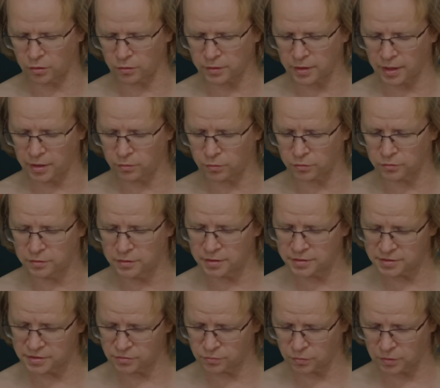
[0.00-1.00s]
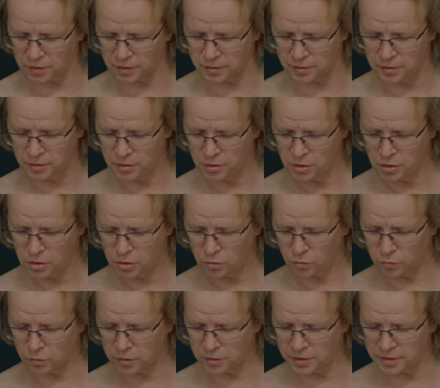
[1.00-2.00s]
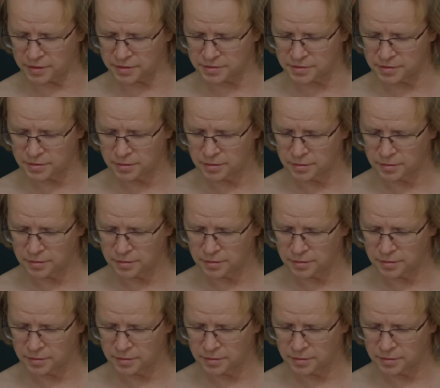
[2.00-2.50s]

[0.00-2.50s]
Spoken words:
okay, well, this is where it is.